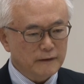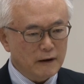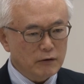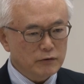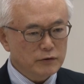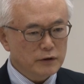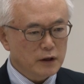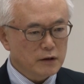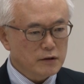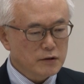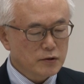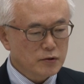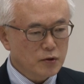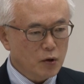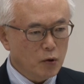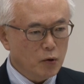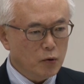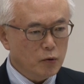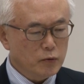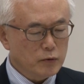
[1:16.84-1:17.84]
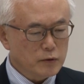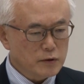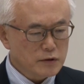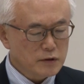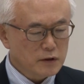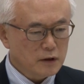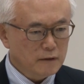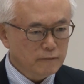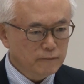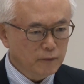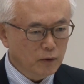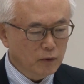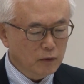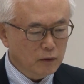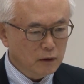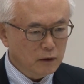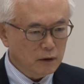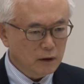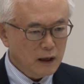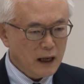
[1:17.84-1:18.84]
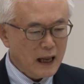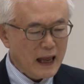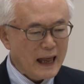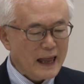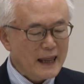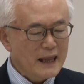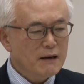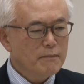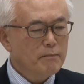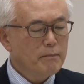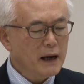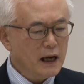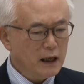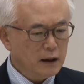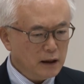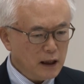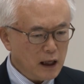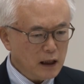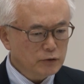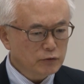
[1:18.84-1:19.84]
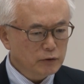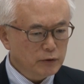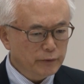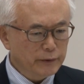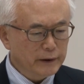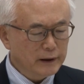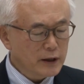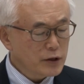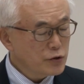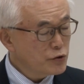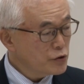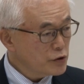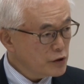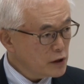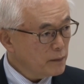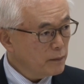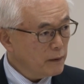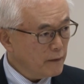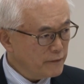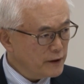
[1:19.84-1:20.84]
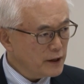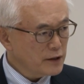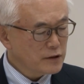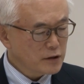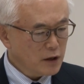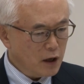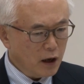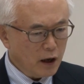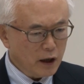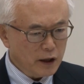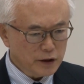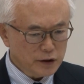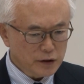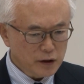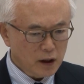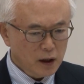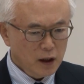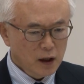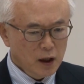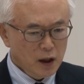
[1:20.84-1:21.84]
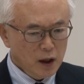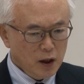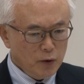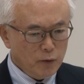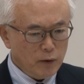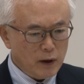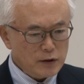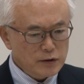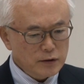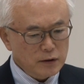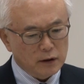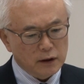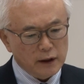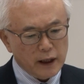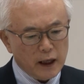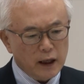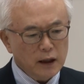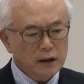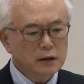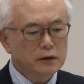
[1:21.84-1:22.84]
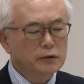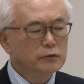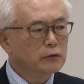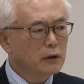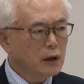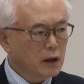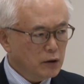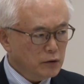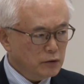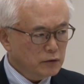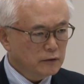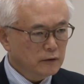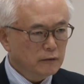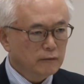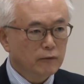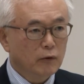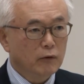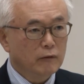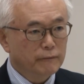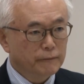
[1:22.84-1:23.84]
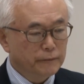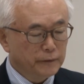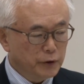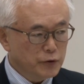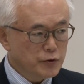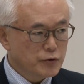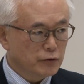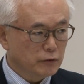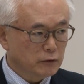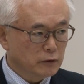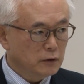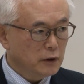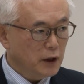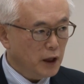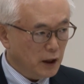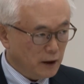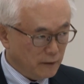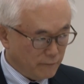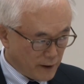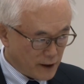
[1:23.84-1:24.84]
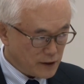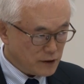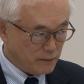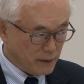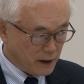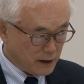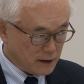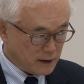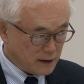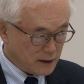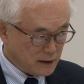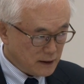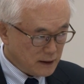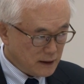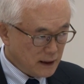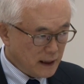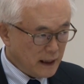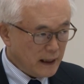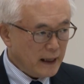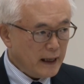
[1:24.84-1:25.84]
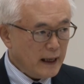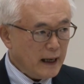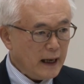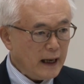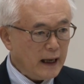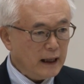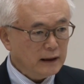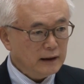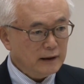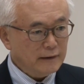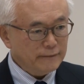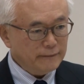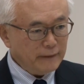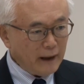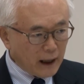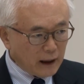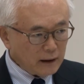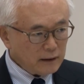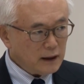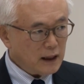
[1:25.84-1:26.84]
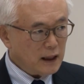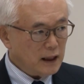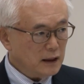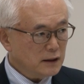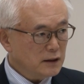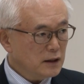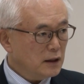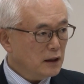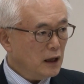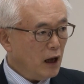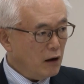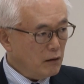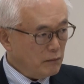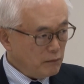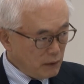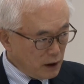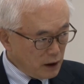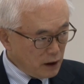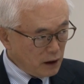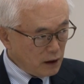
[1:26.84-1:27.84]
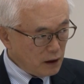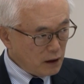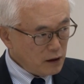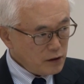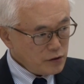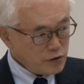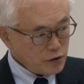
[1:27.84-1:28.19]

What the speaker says: founding stones for the bilateral relationship of this kind was to lay the ground for future investment. And the fact that Armenia,